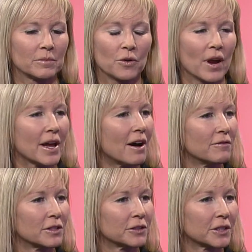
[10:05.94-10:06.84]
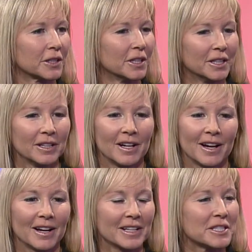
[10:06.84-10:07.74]
great outfielder,
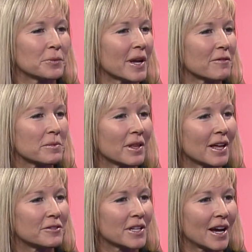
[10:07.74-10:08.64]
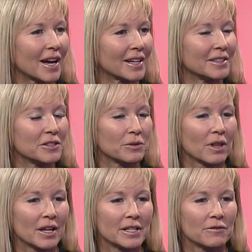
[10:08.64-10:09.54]
can swing it from the left side, do a
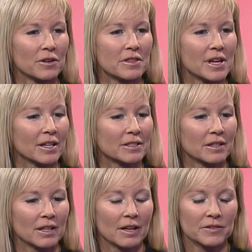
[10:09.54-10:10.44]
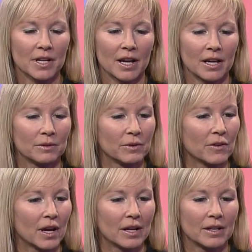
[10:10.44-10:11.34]
lot of different things on the left side. We've
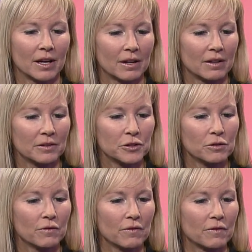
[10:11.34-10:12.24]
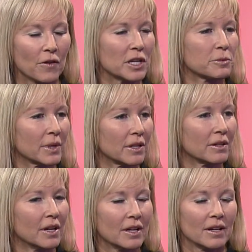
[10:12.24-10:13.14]
got 2 freshmen
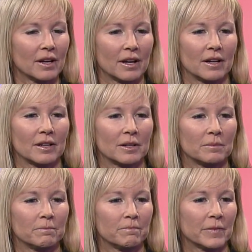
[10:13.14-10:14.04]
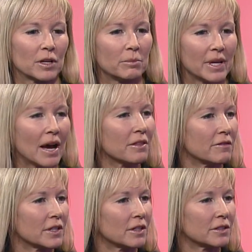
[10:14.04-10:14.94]
that'll be out in the
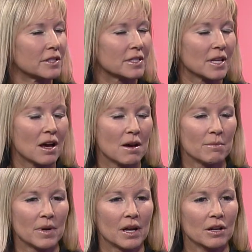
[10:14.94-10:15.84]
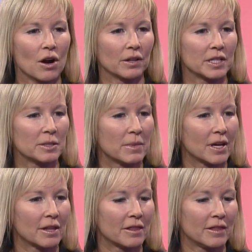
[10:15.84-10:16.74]
field some, Carly
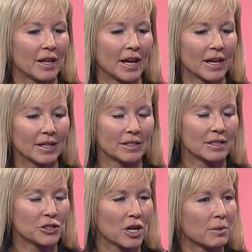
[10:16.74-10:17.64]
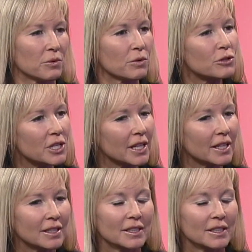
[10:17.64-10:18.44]
Smith and Shelby Rushi.